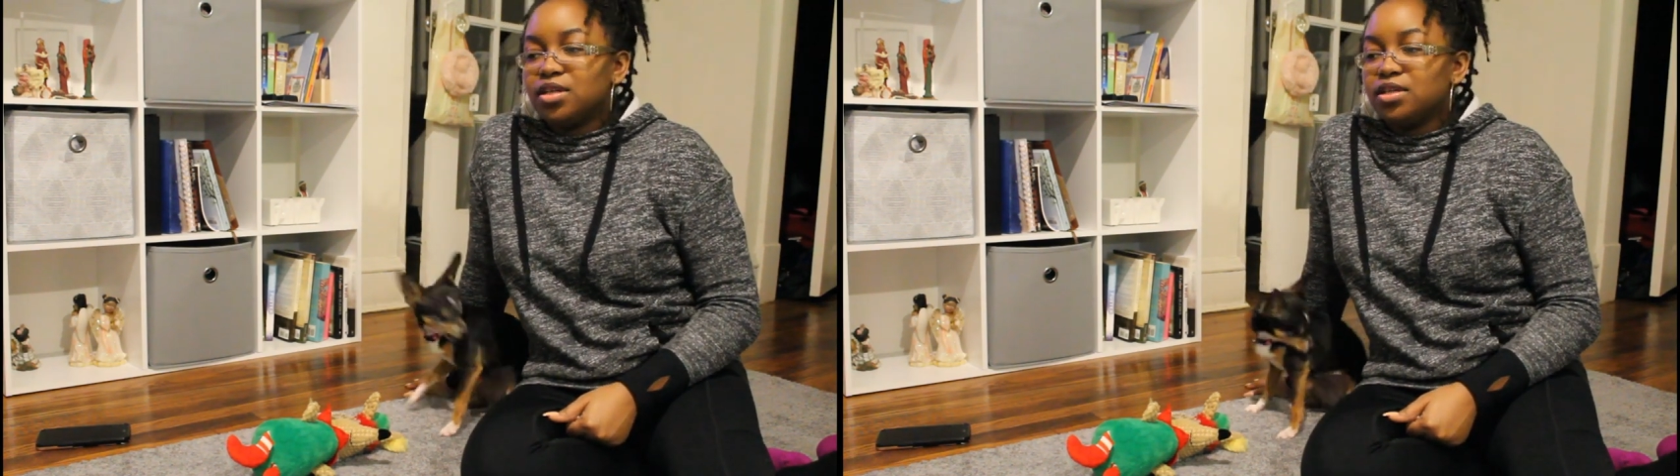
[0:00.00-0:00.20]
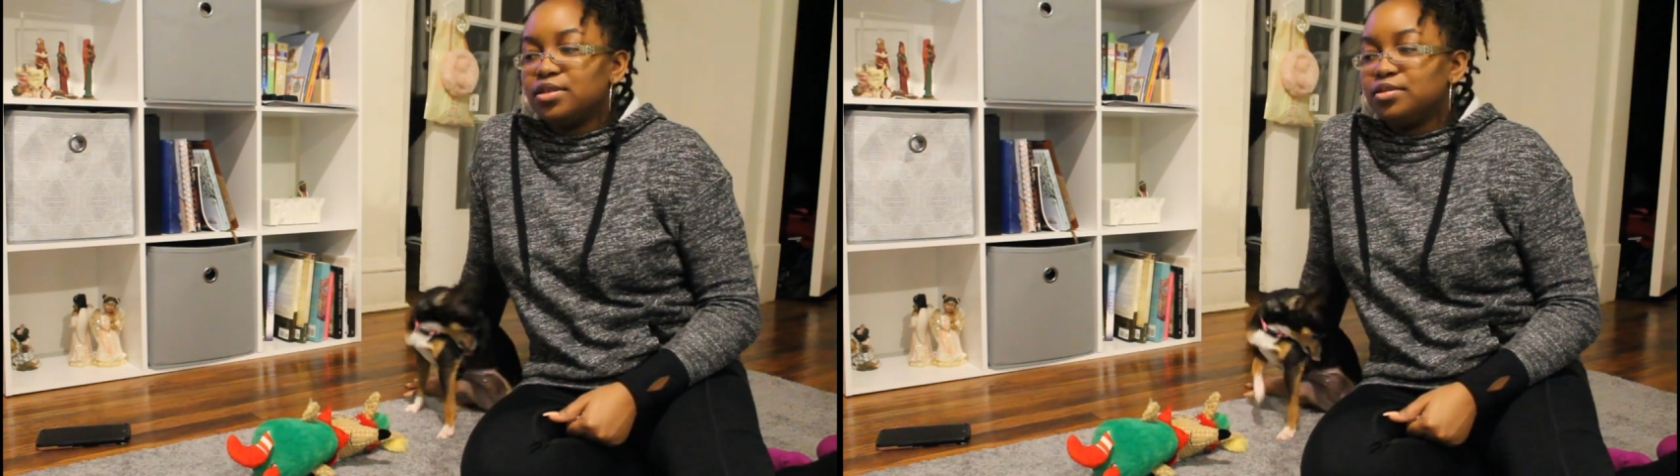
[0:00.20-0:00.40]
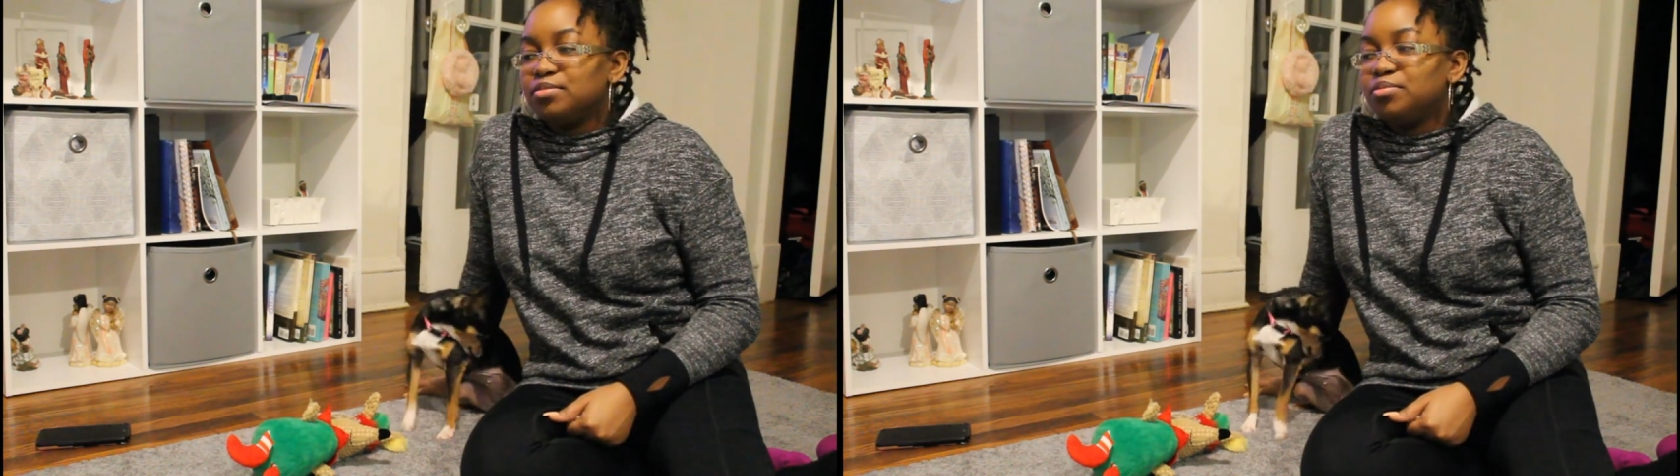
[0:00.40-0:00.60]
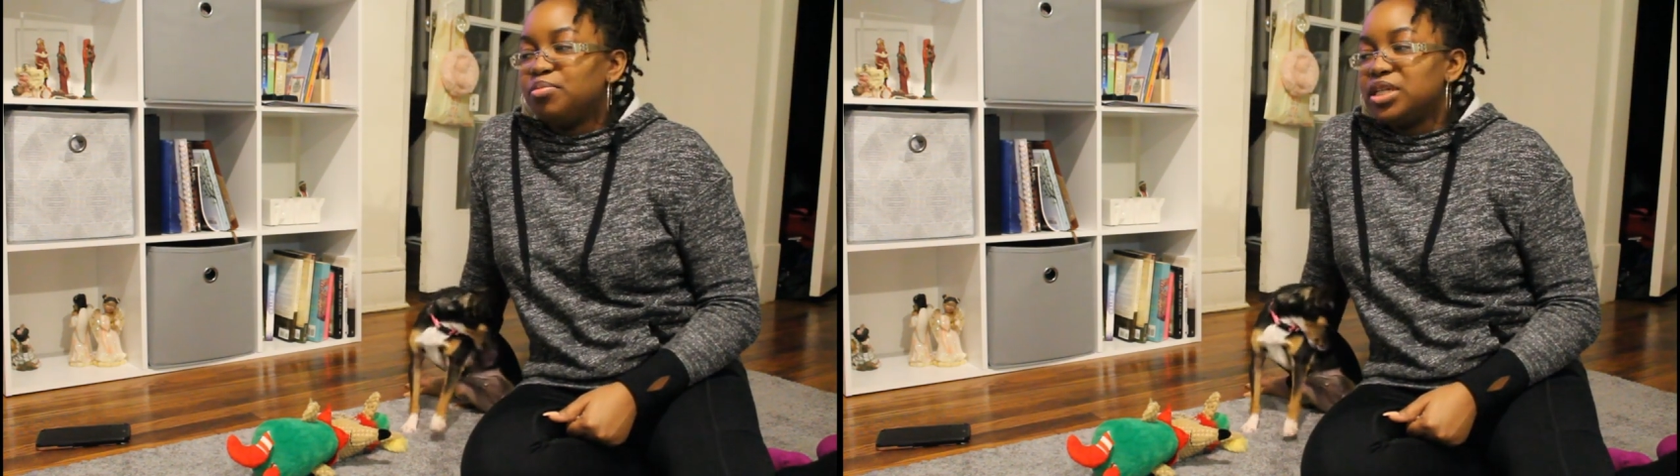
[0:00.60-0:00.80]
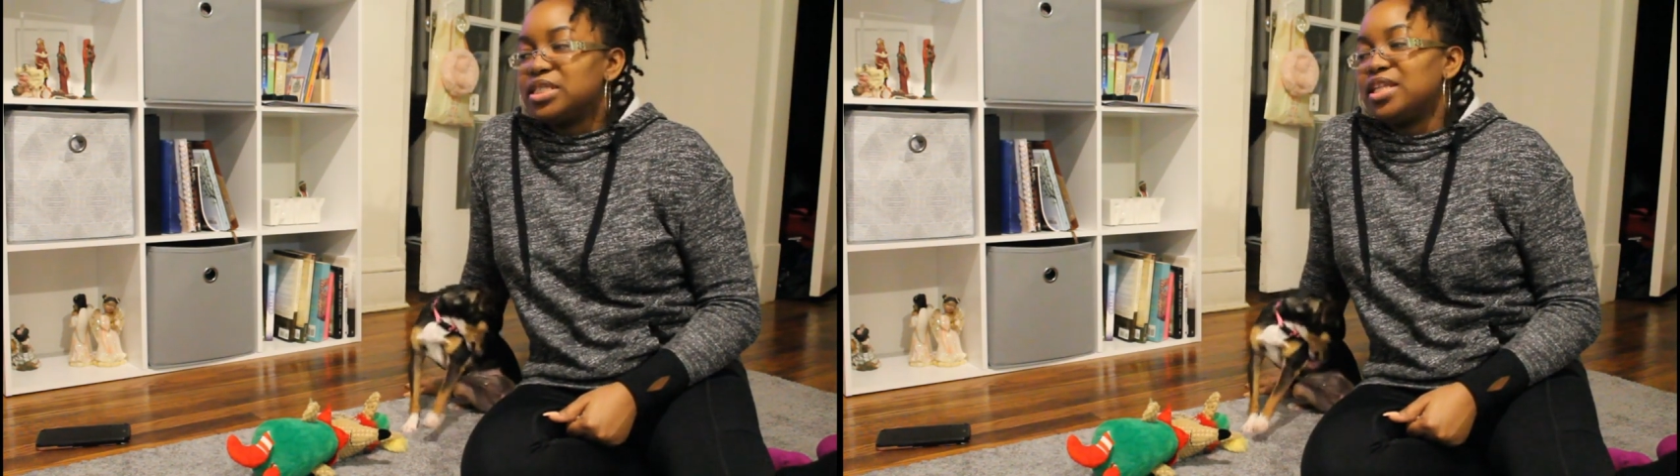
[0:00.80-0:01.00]
Um,
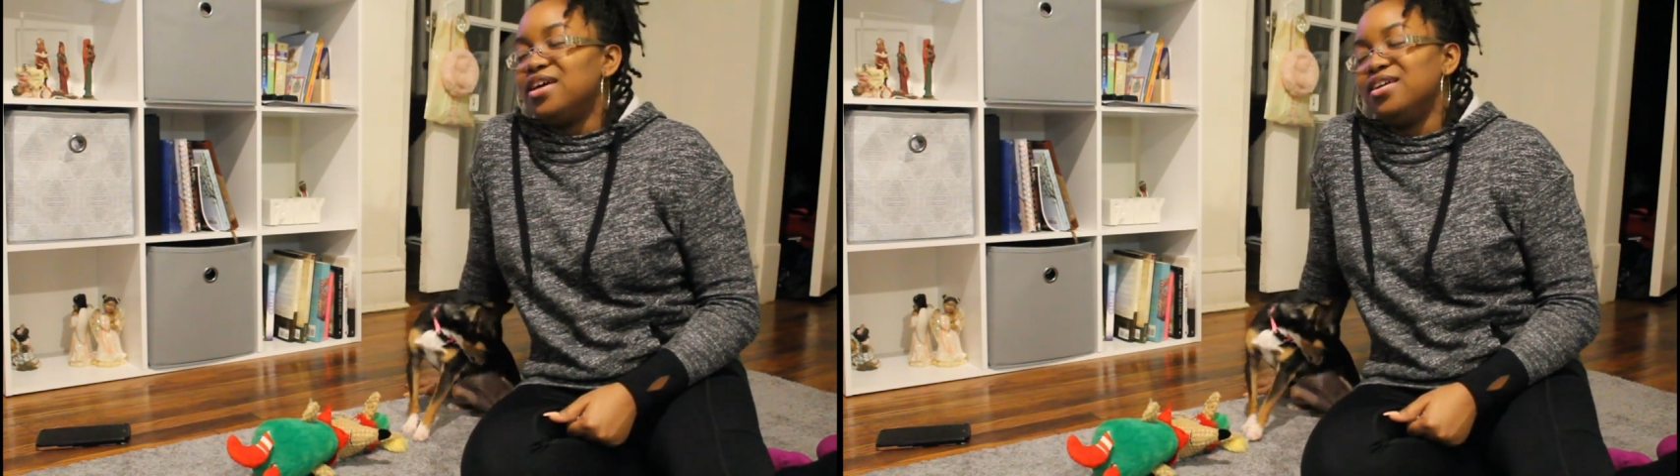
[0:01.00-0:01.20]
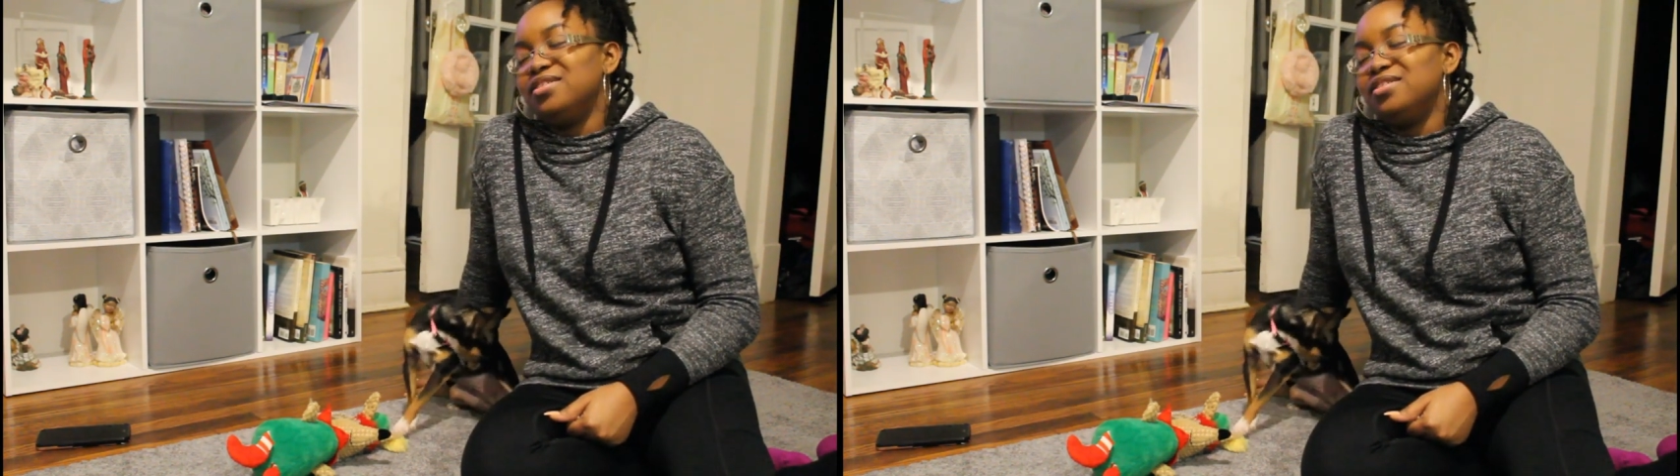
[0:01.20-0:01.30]
but it's like